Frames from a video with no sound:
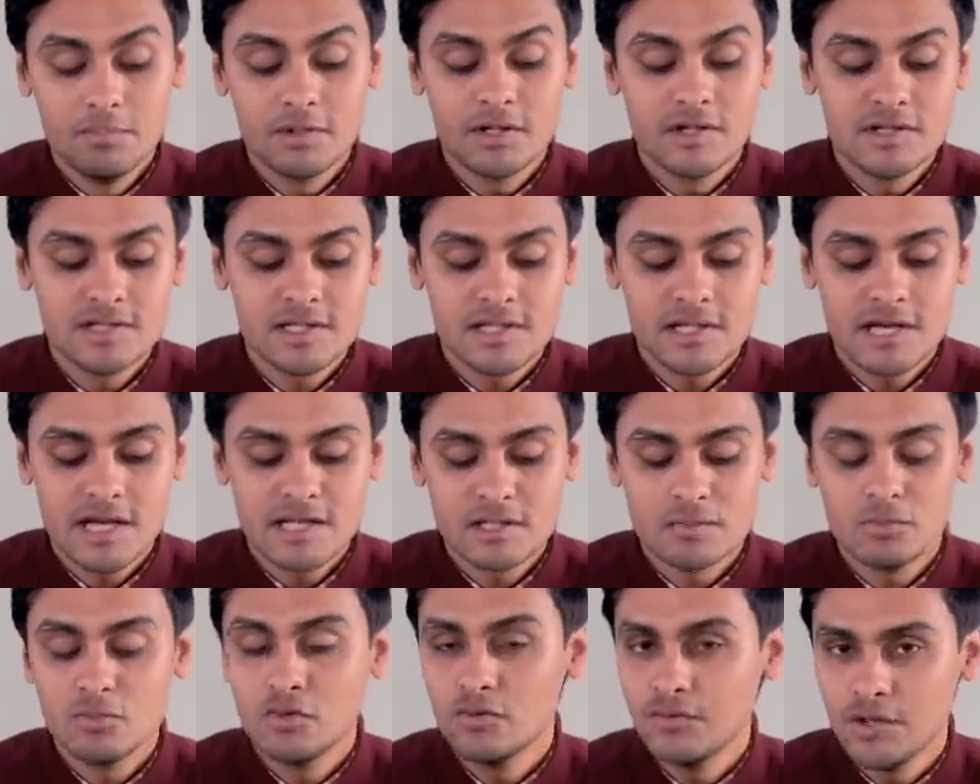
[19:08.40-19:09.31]
because it
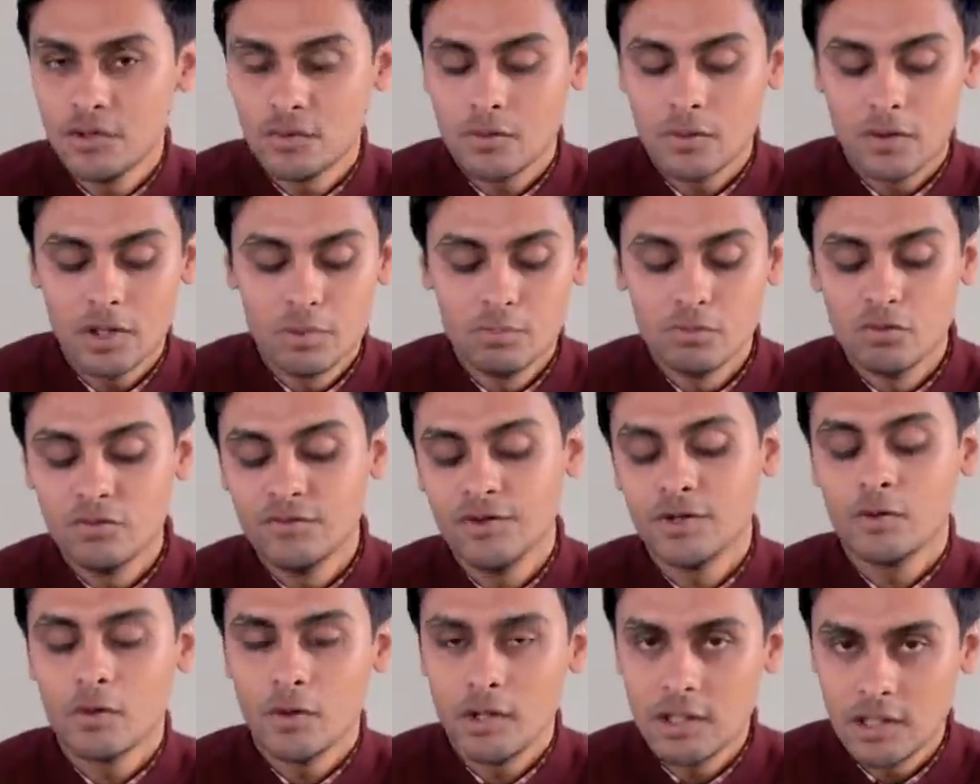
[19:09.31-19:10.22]
has a moving
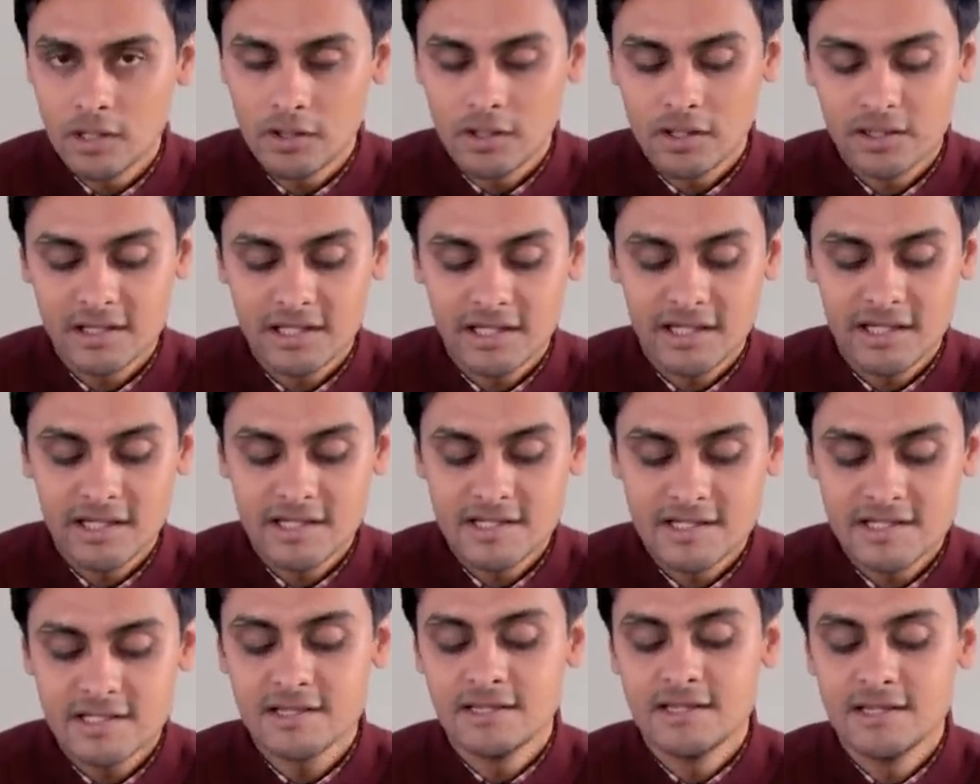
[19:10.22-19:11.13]
coil garda
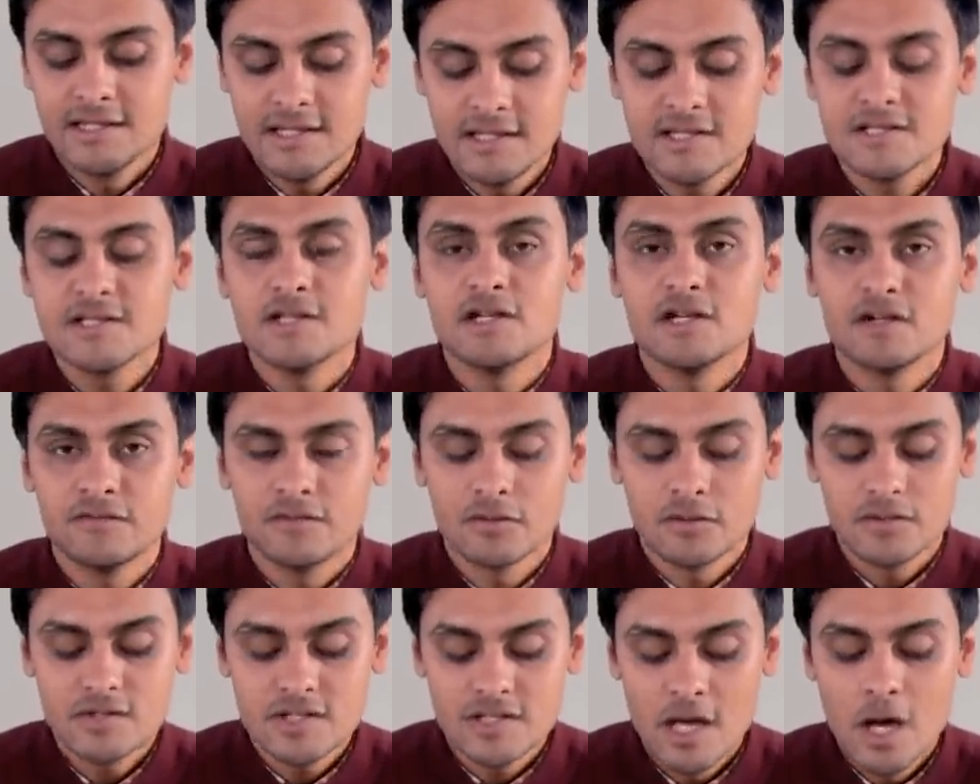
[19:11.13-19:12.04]
kheri chai these
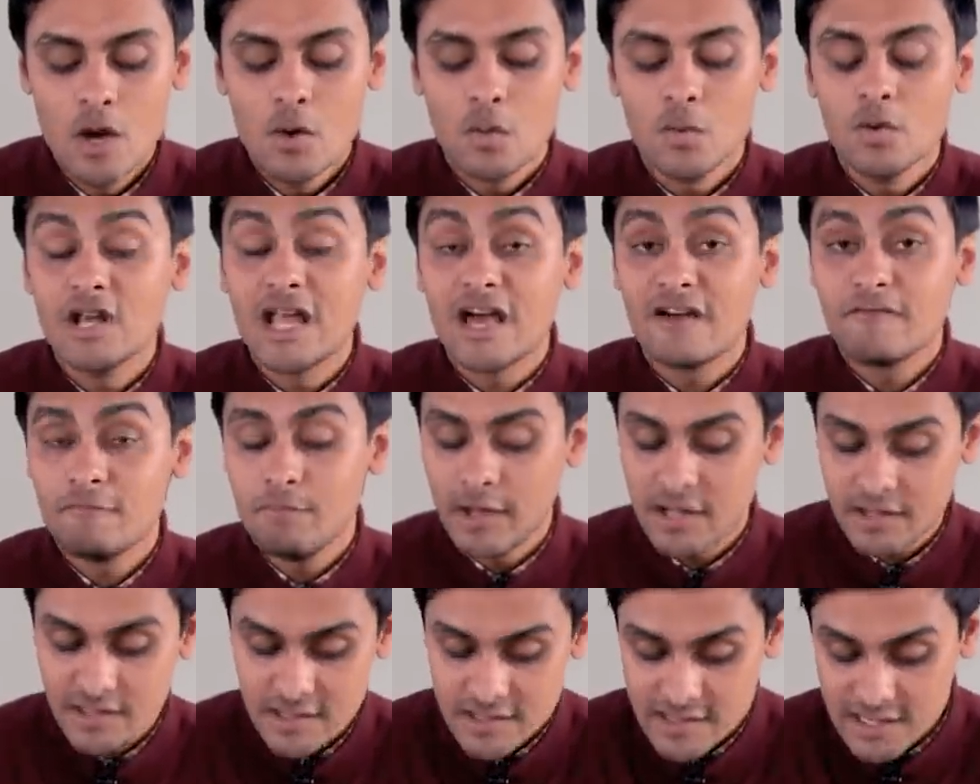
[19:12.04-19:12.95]
earphones will have
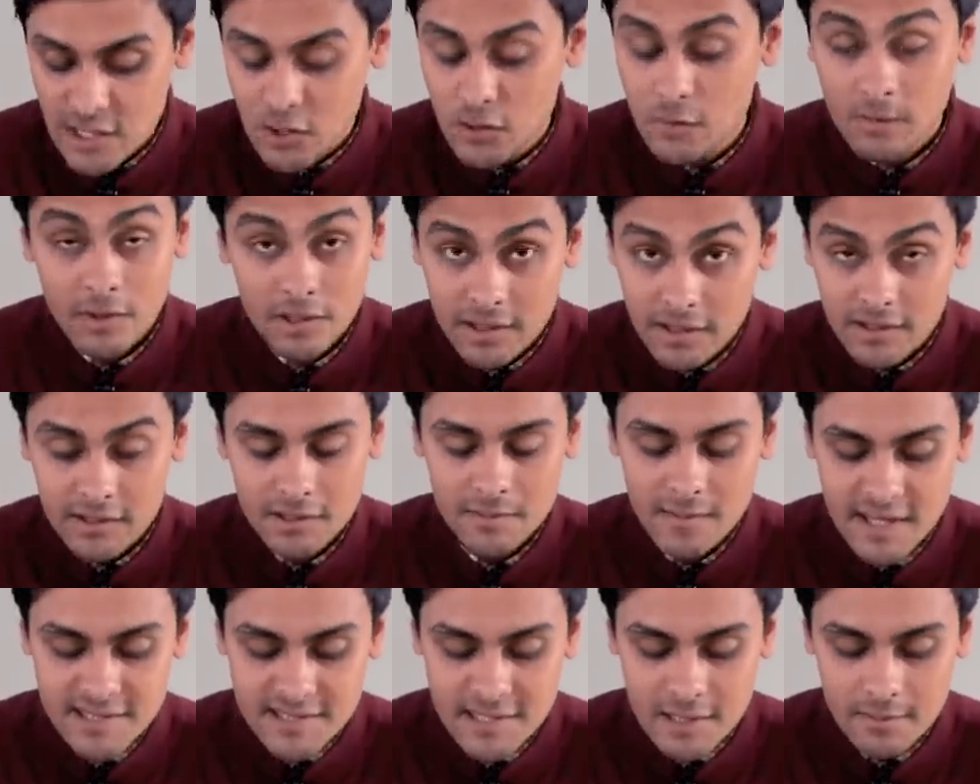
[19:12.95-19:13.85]
better sound bhanera
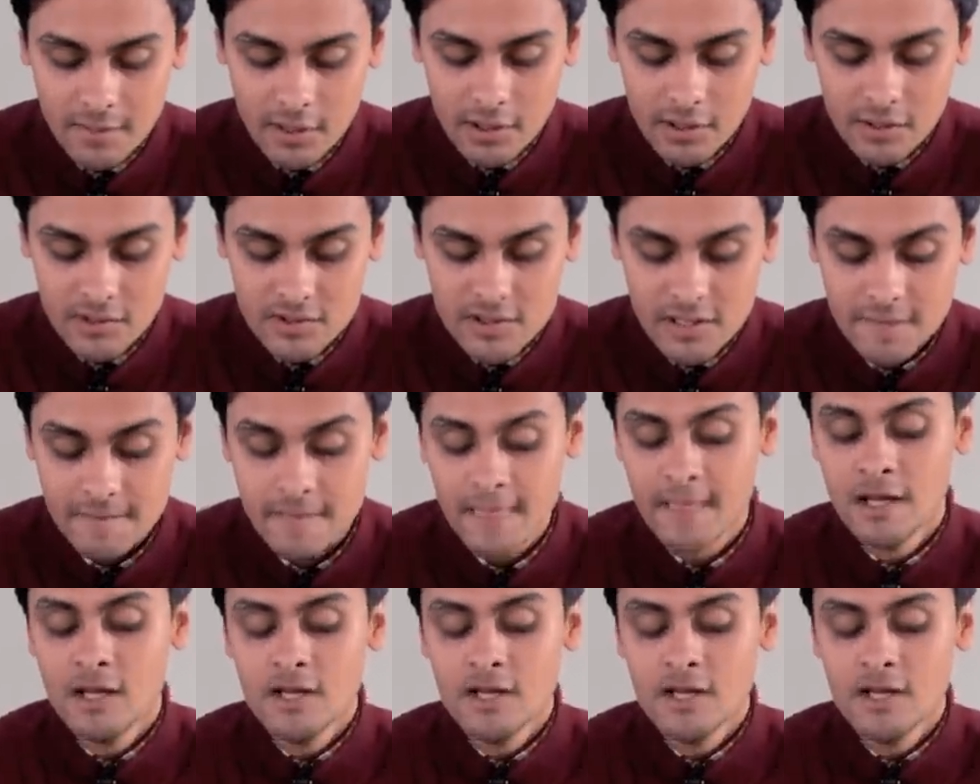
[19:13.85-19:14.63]
remax le bhaneko cha